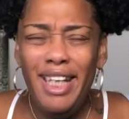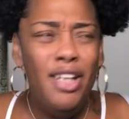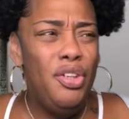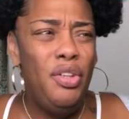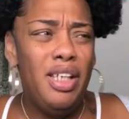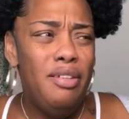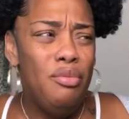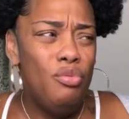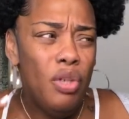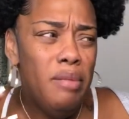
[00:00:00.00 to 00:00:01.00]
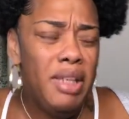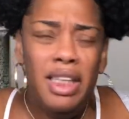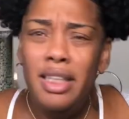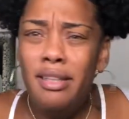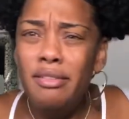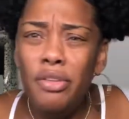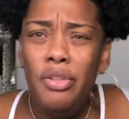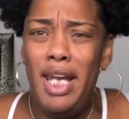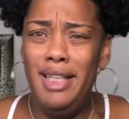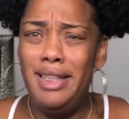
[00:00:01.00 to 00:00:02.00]
You can want to be do
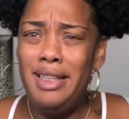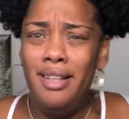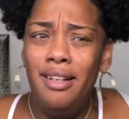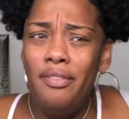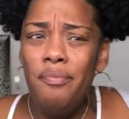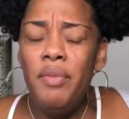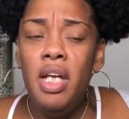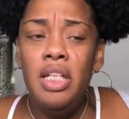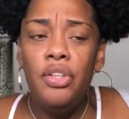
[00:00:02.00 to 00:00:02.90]
nasty stuff.